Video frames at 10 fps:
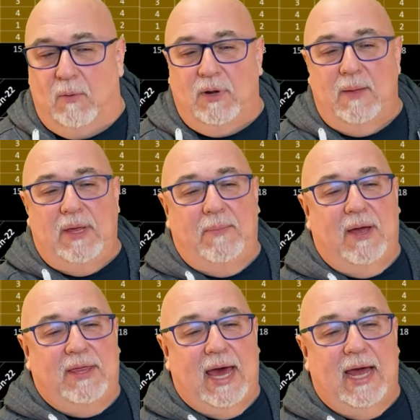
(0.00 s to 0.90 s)
And what I mean
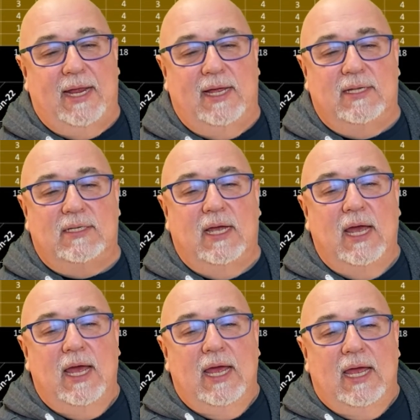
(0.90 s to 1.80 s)
by that is
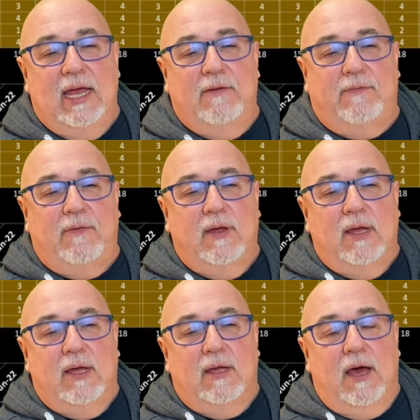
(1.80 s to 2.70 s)
if
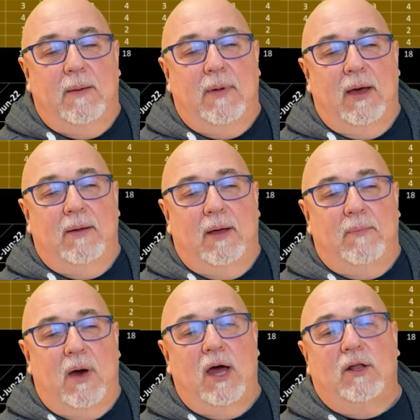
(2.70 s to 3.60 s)
a
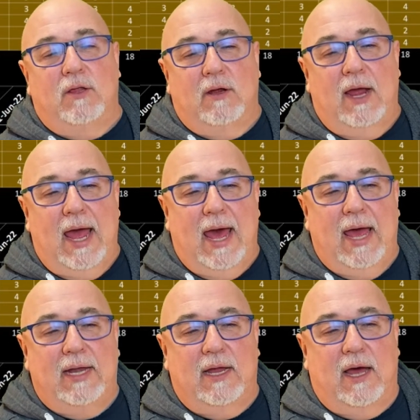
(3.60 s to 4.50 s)
modeler
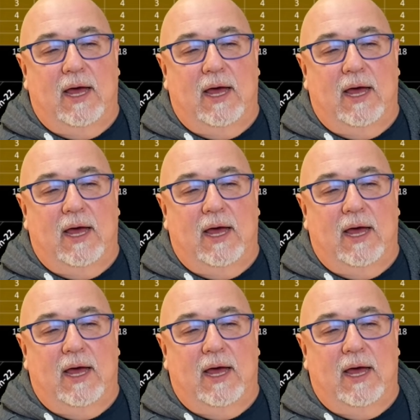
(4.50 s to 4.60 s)
had